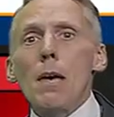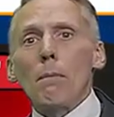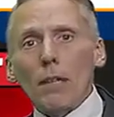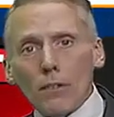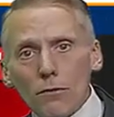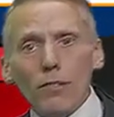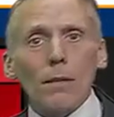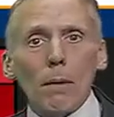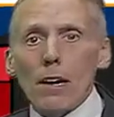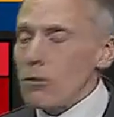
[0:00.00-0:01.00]
But I do see
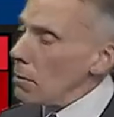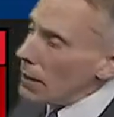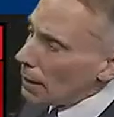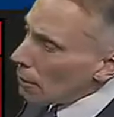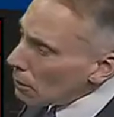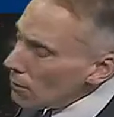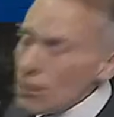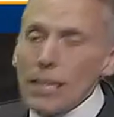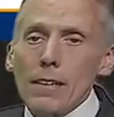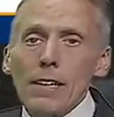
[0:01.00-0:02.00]
the possibility that we could
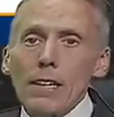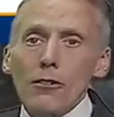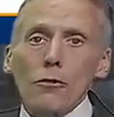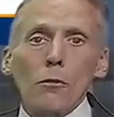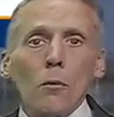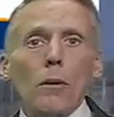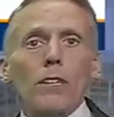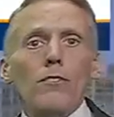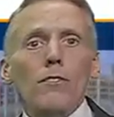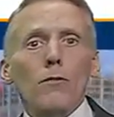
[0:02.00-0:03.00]
see two or more
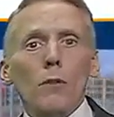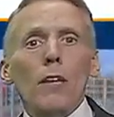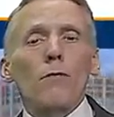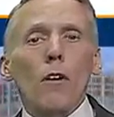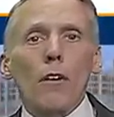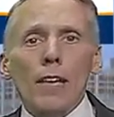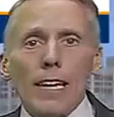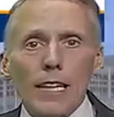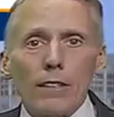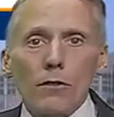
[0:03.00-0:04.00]
inches of rainfall
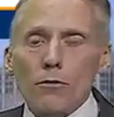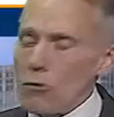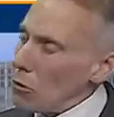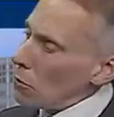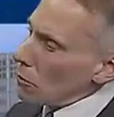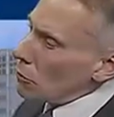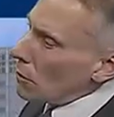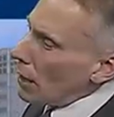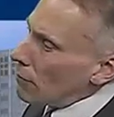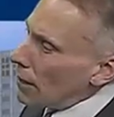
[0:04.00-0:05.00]
in those two or two
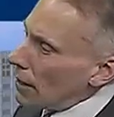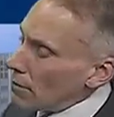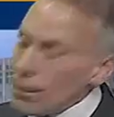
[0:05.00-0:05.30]
and a half days.